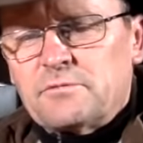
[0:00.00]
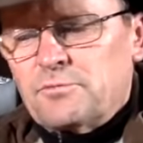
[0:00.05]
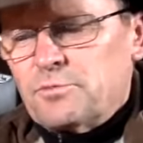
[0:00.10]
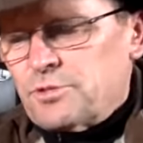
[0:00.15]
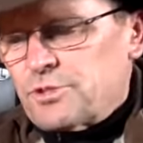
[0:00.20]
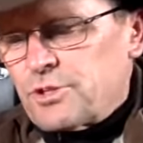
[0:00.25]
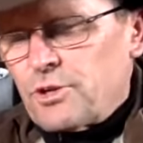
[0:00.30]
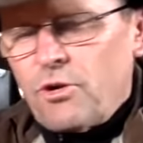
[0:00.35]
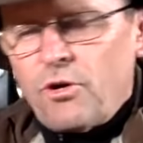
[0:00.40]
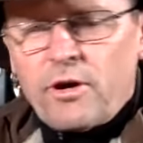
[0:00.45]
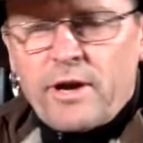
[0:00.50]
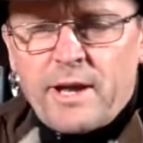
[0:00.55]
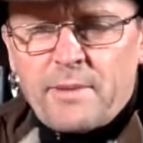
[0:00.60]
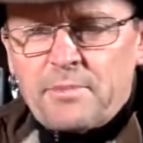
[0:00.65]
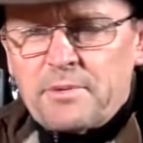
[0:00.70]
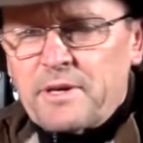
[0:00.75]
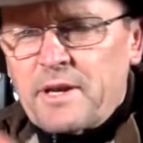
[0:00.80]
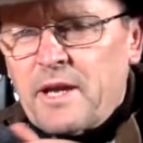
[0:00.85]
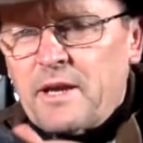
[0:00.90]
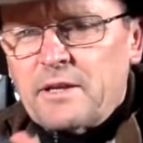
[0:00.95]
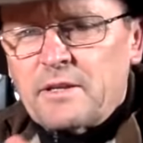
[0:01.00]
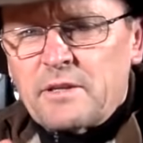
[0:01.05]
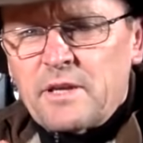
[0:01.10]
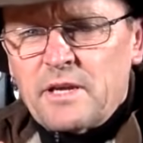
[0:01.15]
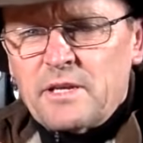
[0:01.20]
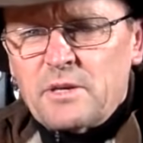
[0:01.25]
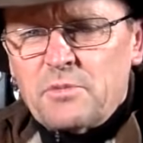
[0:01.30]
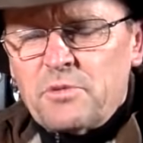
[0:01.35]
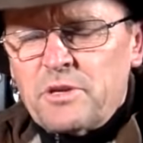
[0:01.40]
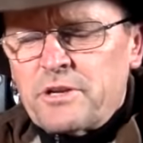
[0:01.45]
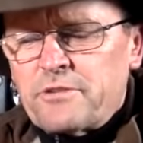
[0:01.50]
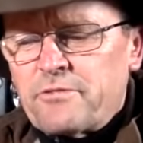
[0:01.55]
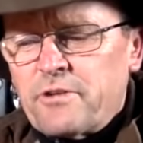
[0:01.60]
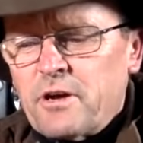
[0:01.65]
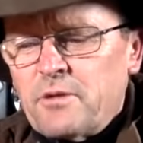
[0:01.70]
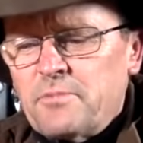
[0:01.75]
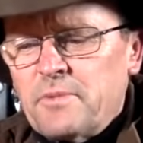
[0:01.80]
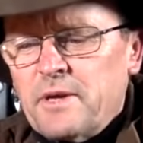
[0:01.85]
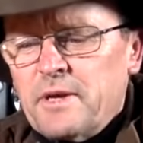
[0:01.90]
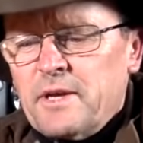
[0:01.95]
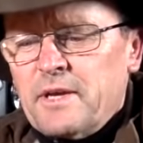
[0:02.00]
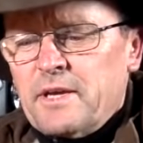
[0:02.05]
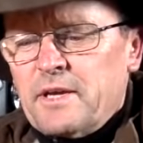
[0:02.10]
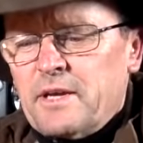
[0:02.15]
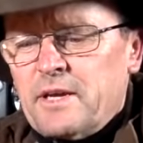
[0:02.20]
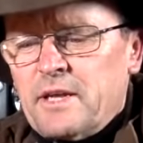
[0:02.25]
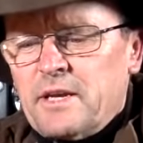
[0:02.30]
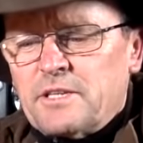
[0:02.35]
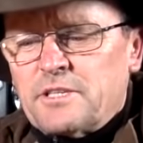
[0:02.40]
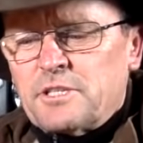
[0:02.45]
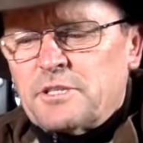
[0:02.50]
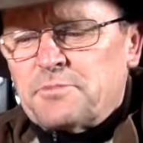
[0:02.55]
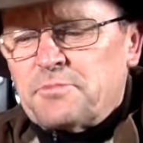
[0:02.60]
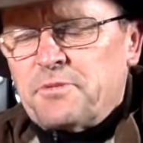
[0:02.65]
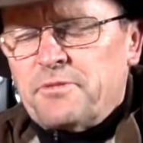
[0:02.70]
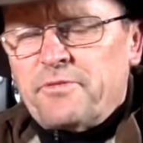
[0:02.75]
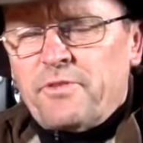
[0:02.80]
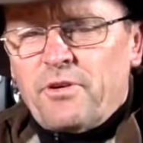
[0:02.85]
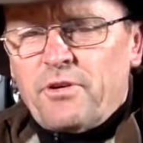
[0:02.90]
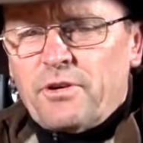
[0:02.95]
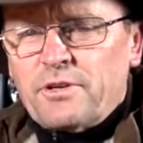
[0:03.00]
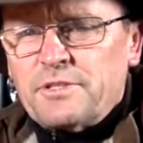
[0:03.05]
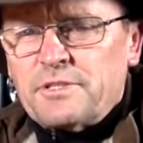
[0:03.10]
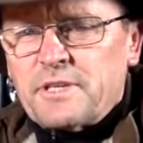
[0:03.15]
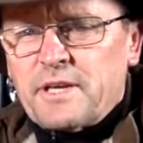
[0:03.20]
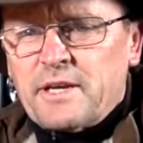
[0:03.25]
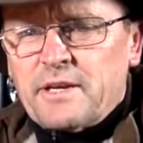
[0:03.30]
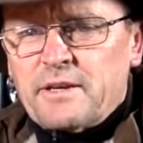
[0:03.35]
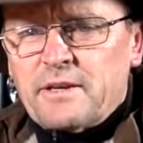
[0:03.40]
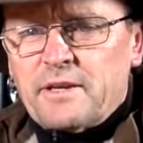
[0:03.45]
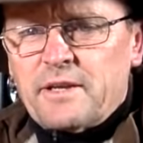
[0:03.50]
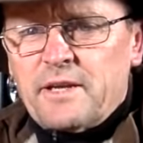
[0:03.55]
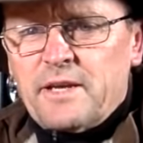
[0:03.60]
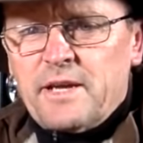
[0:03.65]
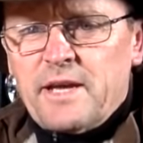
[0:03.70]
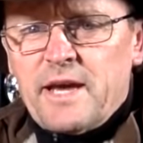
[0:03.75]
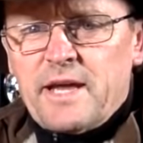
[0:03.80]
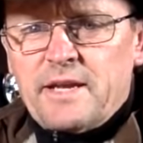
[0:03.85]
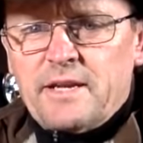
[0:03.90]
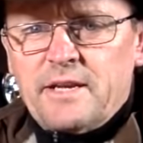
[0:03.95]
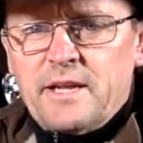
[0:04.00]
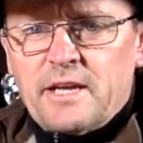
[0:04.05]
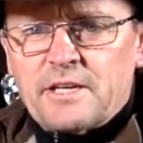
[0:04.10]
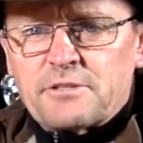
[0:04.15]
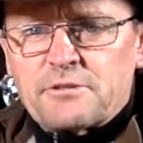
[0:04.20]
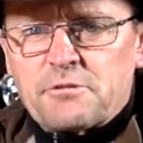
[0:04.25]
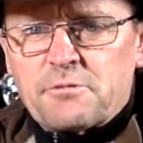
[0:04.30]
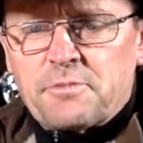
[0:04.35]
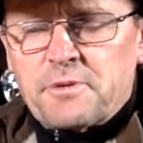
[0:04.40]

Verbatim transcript: will slide up and down down your winch rope, and it just provides that added extra